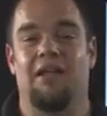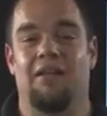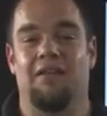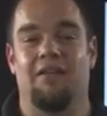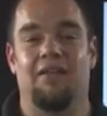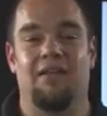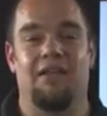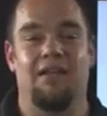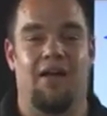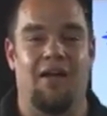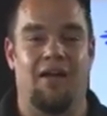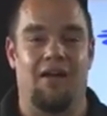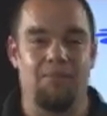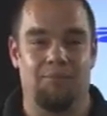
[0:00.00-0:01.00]
in
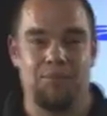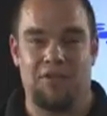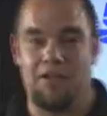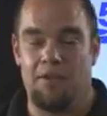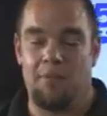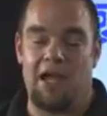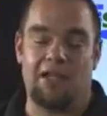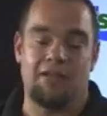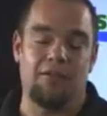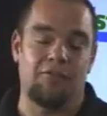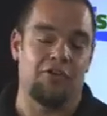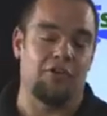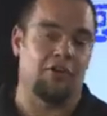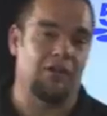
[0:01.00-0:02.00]
the back
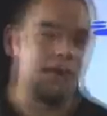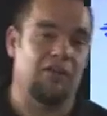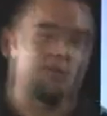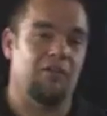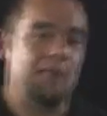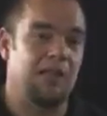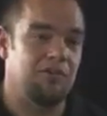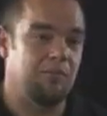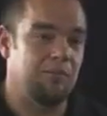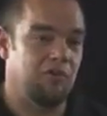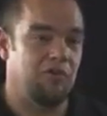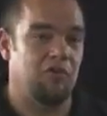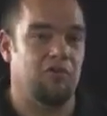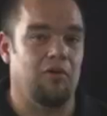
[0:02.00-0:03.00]
end of your content
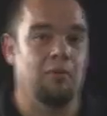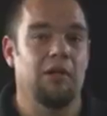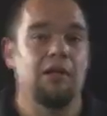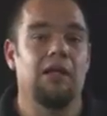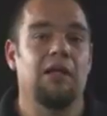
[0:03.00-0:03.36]
management system.